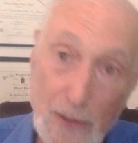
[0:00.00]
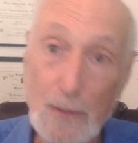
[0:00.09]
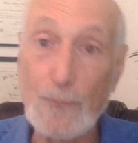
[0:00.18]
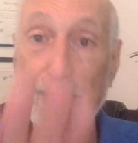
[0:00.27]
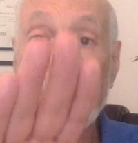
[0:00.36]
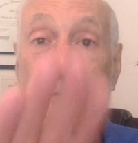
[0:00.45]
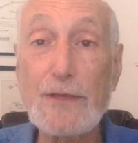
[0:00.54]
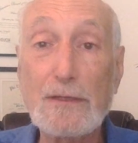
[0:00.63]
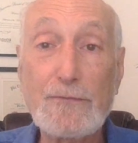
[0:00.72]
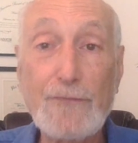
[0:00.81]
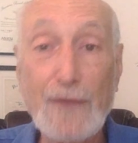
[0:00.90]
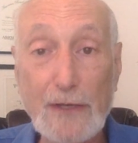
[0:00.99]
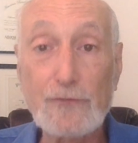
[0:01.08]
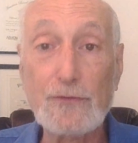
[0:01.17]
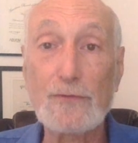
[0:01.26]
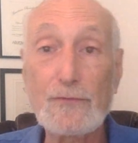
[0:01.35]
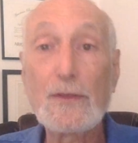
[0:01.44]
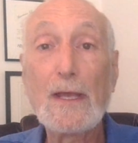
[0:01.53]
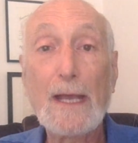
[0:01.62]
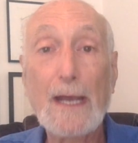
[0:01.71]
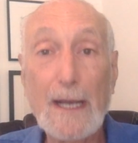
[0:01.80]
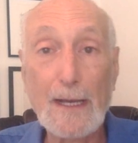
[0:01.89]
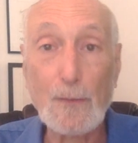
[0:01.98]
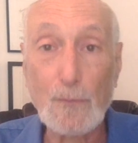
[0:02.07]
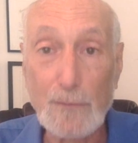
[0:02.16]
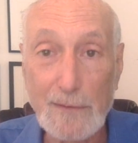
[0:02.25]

come through the infections uh,